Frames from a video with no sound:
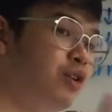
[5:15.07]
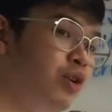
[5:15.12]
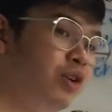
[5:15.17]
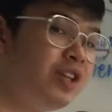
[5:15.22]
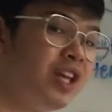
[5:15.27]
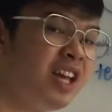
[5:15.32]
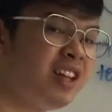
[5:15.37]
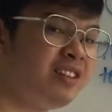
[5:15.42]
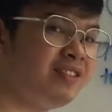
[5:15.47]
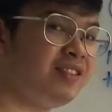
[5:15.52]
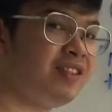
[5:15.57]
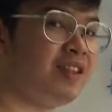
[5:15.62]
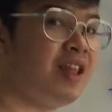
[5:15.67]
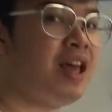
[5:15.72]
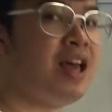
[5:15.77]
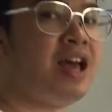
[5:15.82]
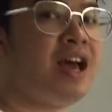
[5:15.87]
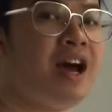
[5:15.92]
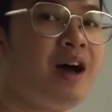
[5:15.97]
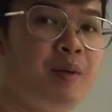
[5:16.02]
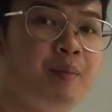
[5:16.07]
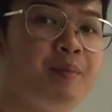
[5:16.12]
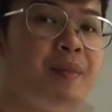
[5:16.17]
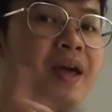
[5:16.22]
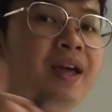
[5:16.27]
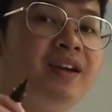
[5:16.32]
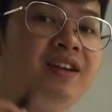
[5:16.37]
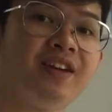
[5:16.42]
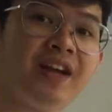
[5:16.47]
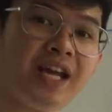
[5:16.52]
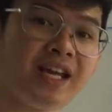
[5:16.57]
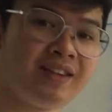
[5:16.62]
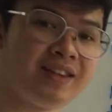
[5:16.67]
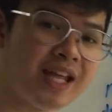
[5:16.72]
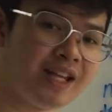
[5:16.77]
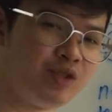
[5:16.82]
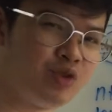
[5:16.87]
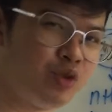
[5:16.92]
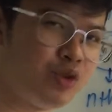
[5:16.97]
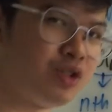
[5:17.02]
good, and my grade
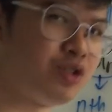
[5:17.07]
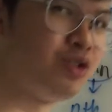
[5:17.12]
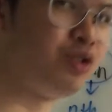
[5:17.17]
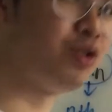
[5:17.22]
9 students